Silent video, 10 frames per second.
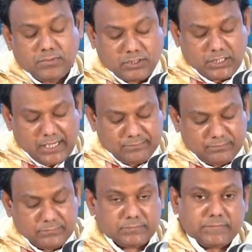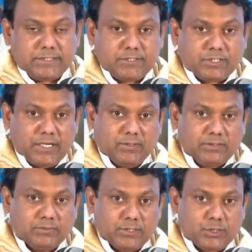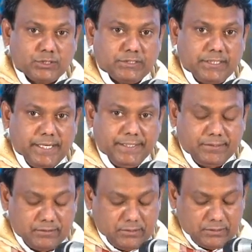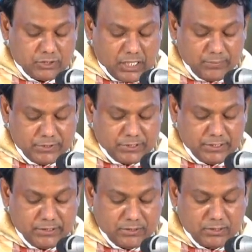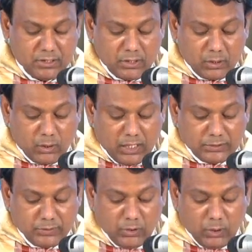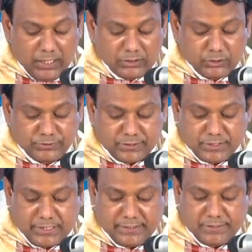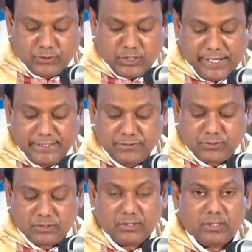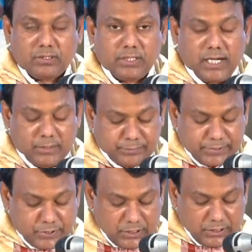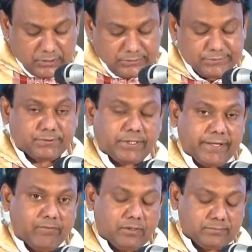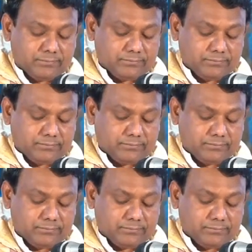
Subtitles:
Psalm 37, verse 28, the psalmist says, God will not forsake his saints, they are preserved forever.